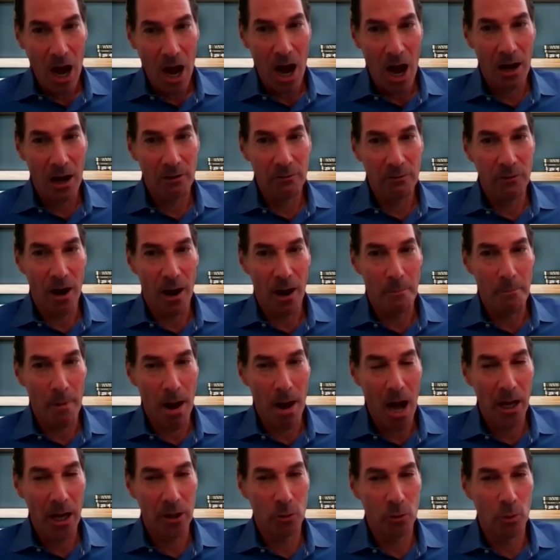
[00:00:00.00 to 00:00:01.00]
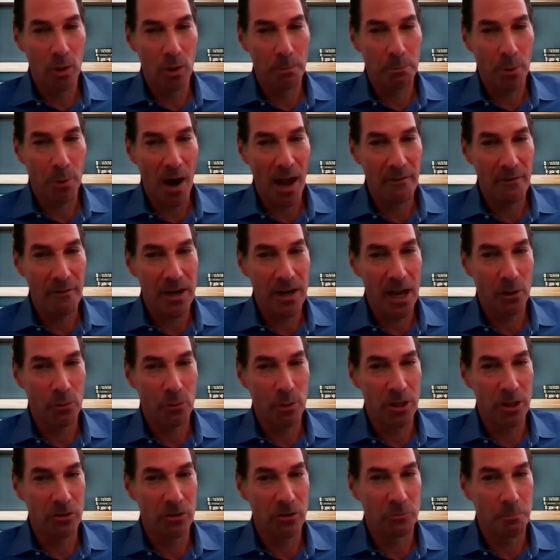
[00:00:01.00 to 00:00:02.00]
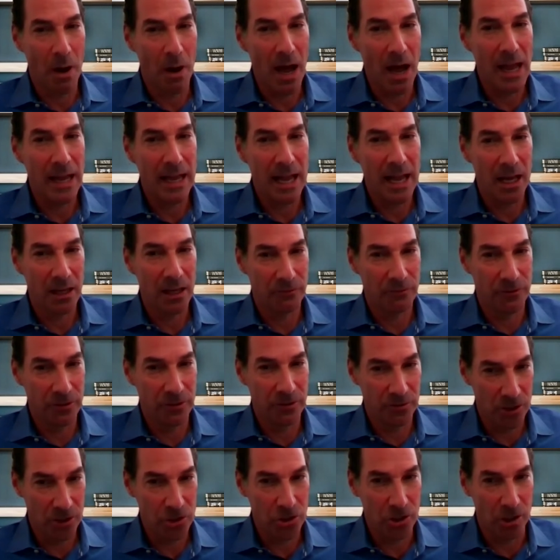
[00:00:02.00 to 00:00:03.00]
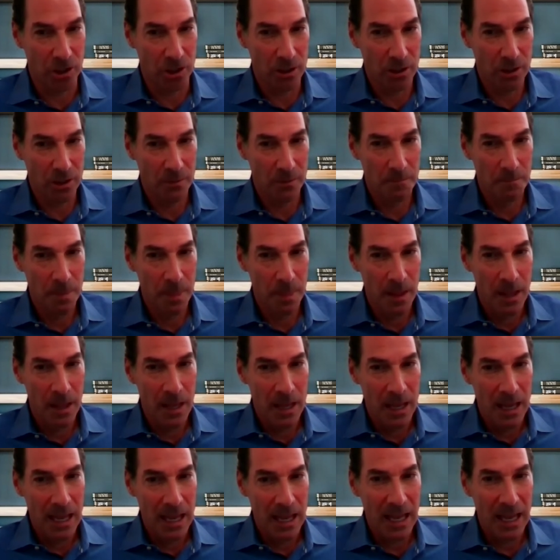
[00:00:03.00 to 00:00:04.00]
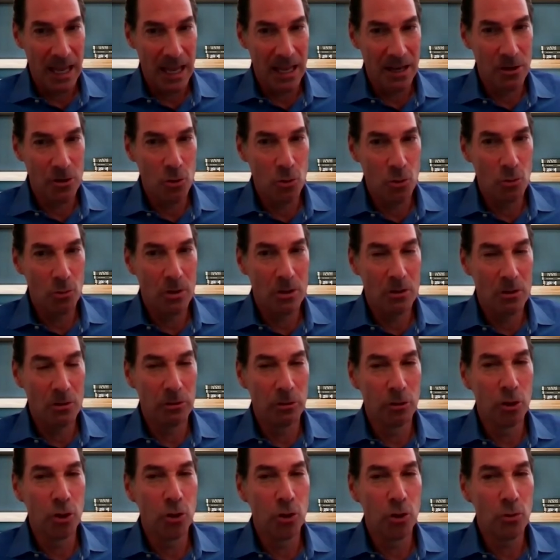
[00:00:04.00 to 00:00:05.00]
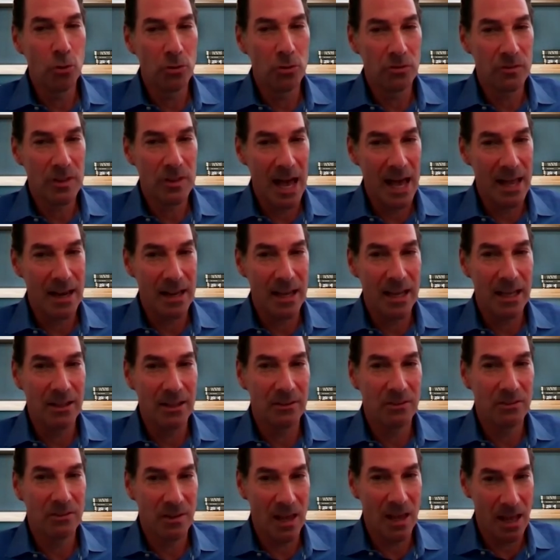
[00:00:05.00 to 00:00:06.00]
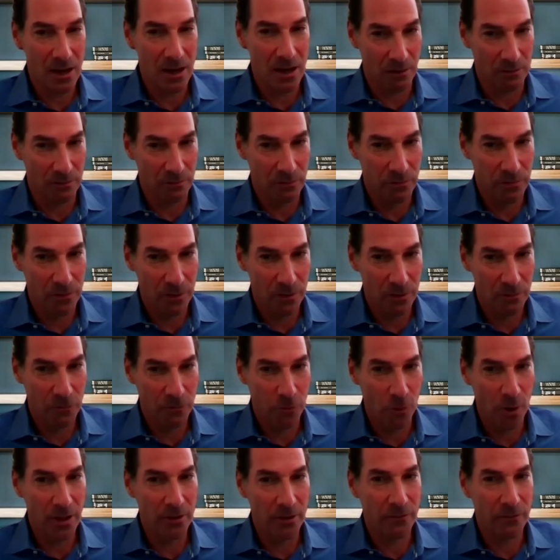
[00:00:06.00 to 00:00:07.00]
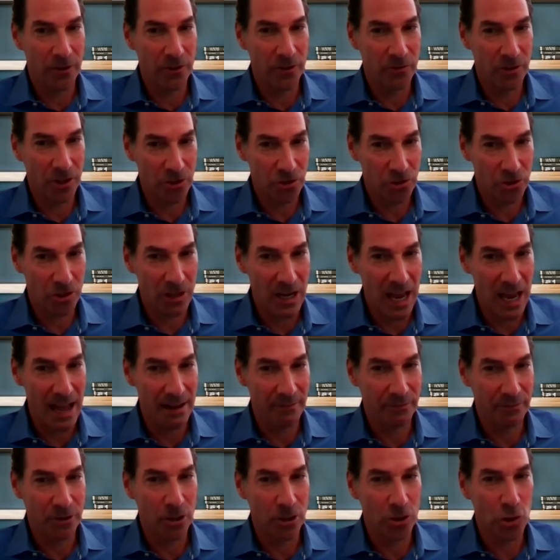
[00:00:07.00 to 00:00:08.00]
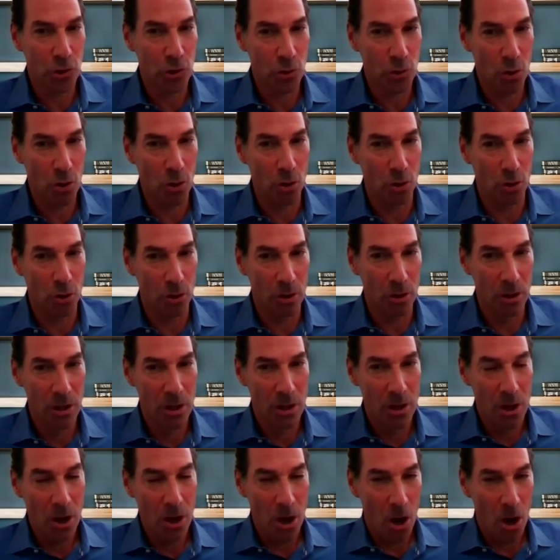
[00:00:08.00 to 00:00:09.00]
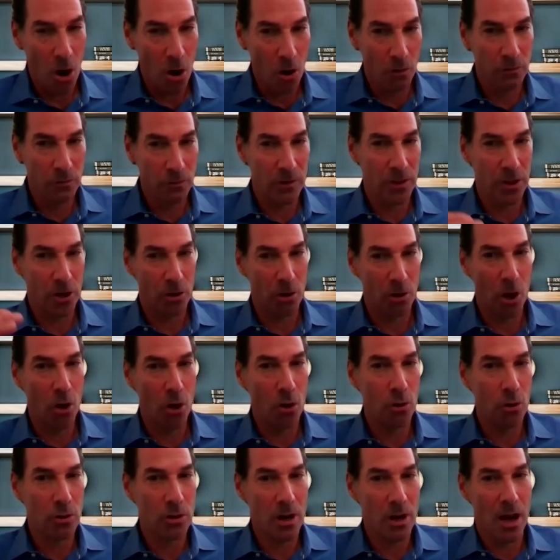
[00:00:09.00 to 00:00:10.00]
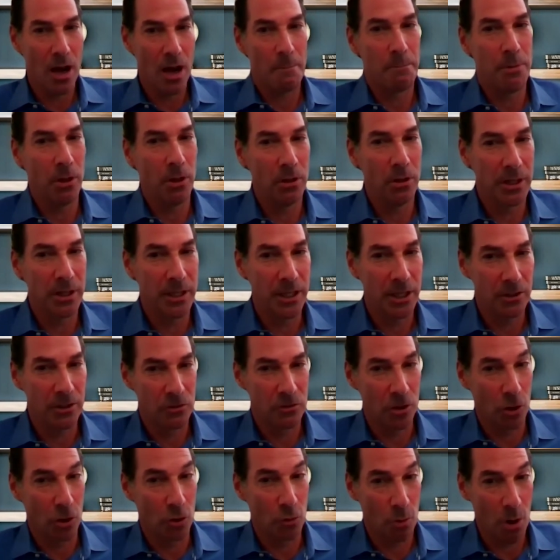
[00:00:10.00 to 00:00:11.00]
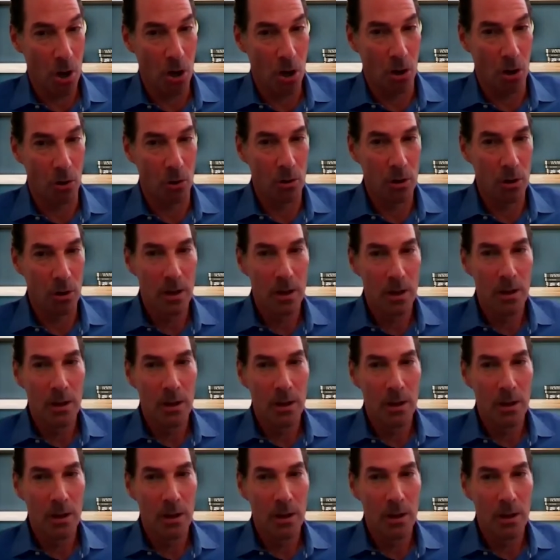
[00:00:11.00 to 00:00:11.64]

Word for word: of a model when private equity is buying out a physician and you lose that incentive for the physician to have control over their own ability to grow,